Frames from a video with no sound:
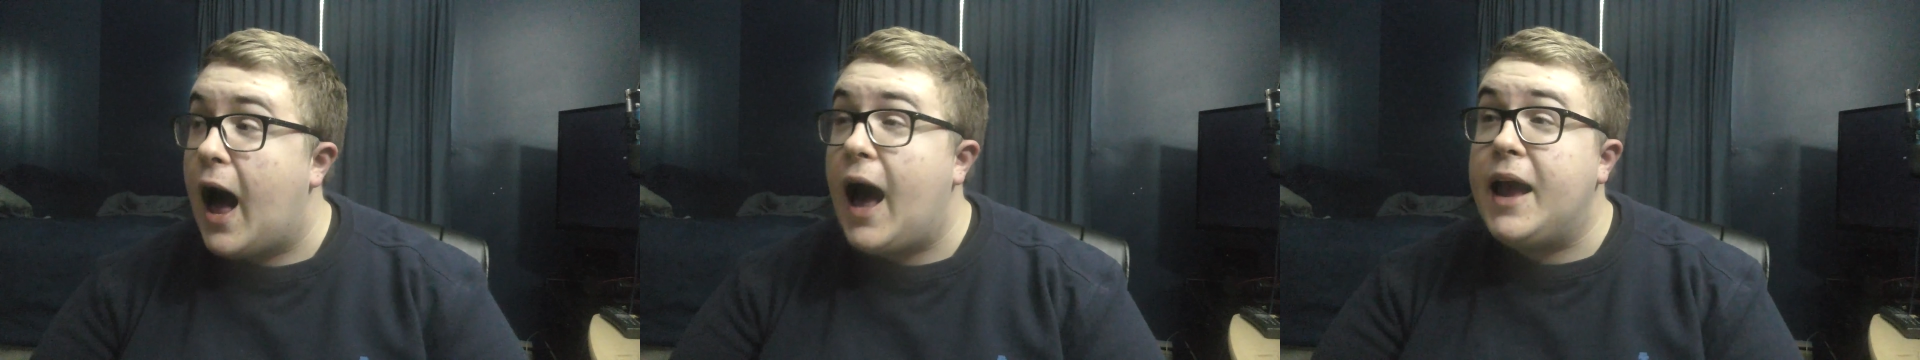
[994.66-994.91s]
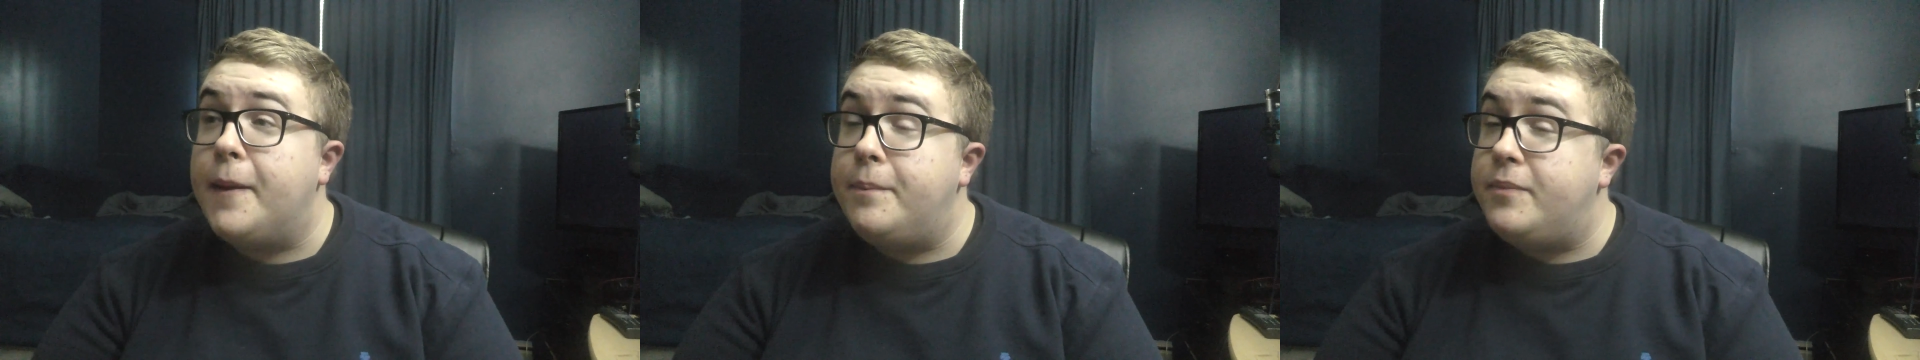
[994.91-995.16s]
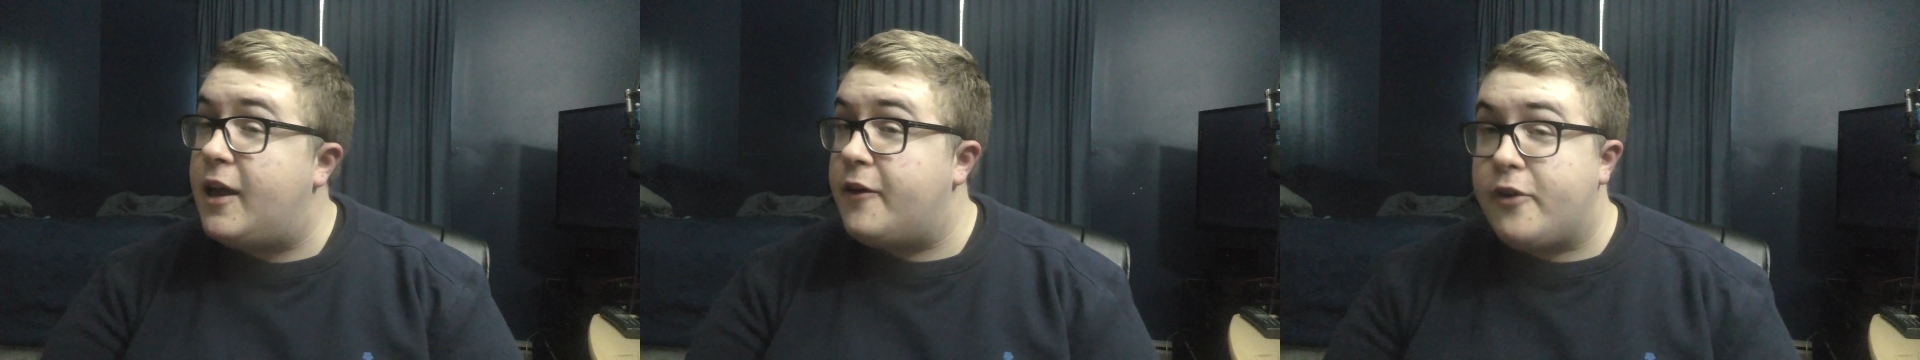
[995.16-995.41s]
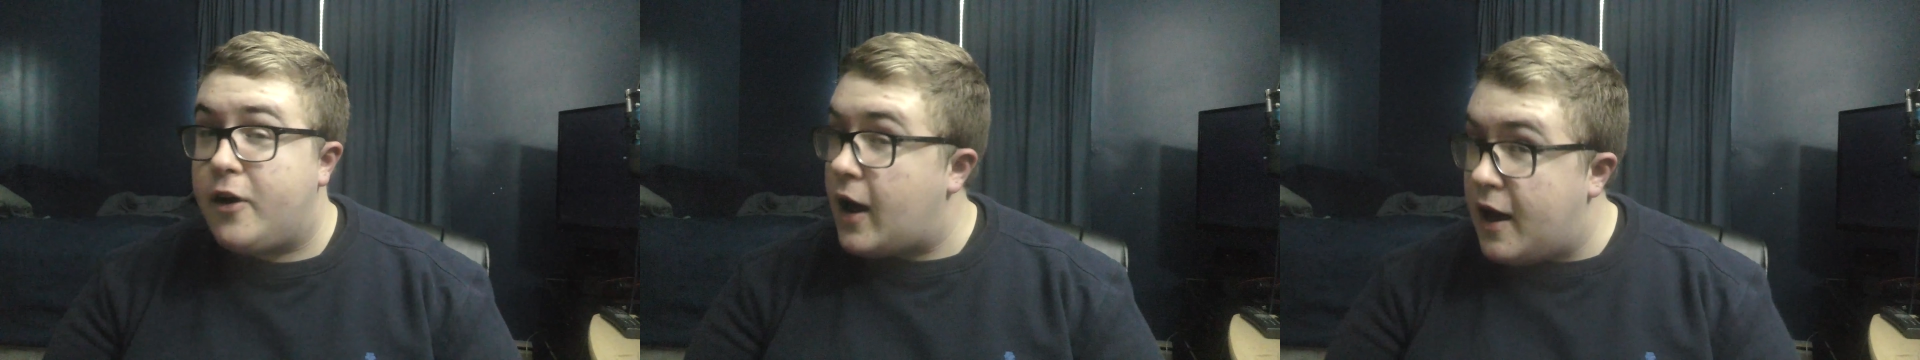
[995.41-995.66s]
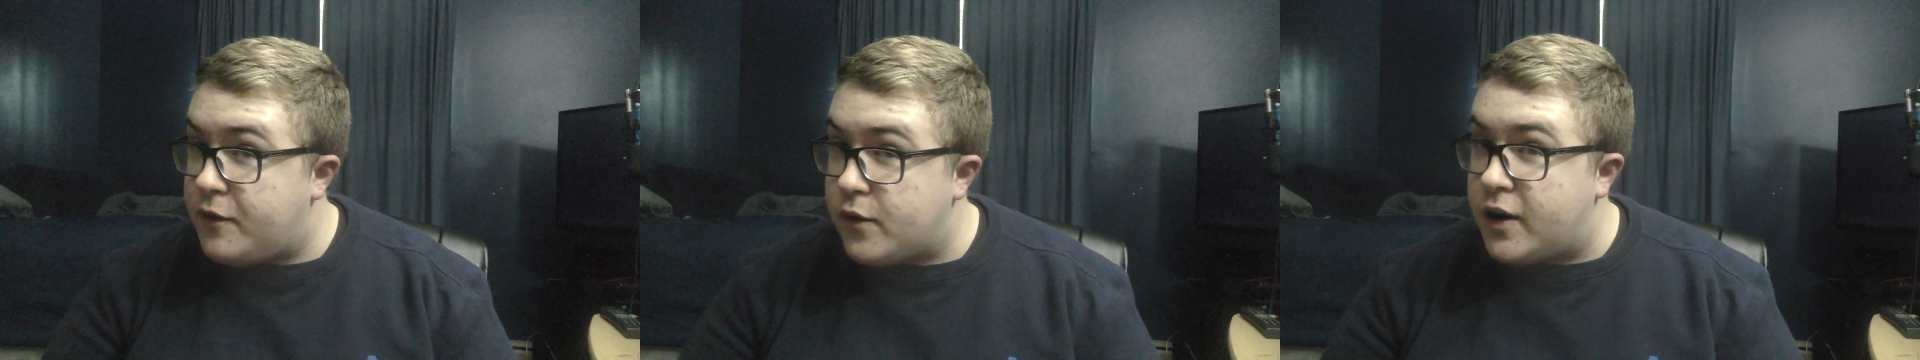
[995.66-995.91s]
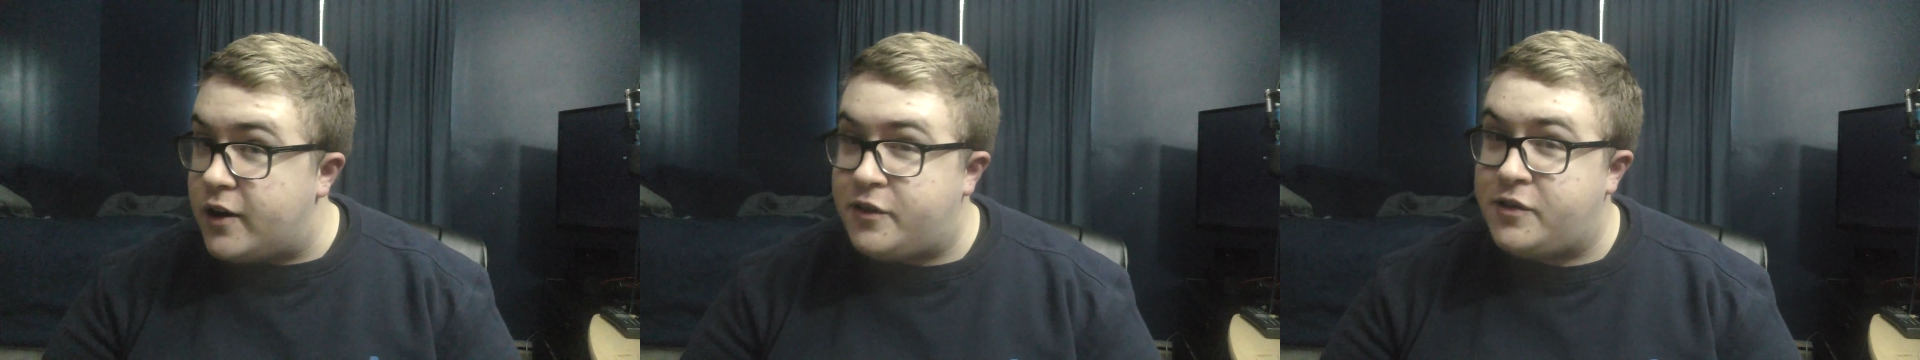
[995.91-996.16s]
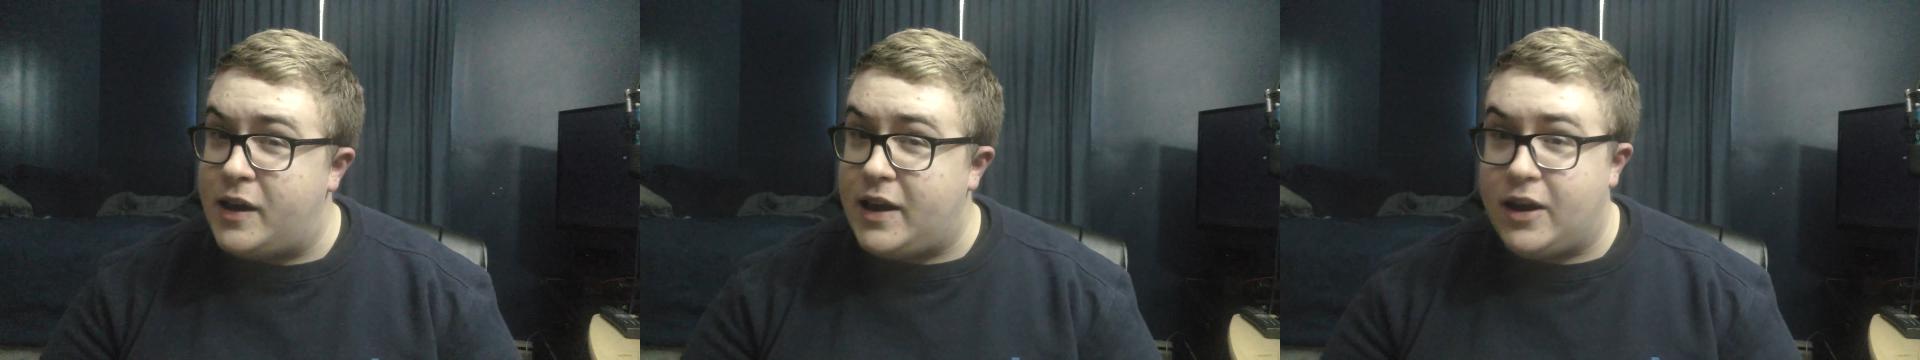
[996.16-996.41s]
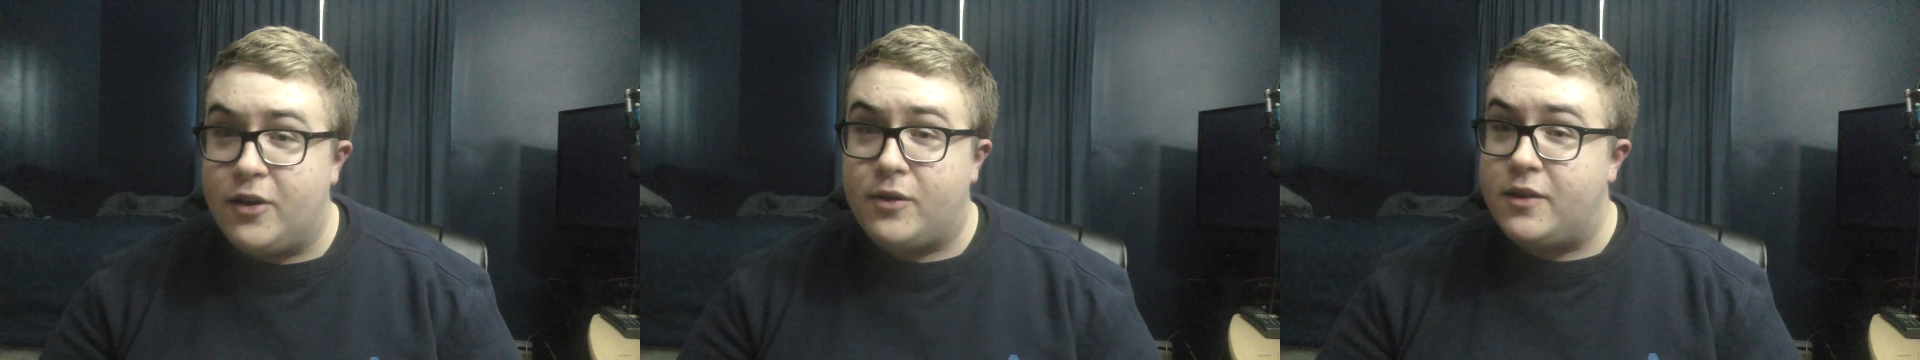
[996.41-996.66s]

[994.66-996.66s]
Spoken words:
I am never ever gonna sit here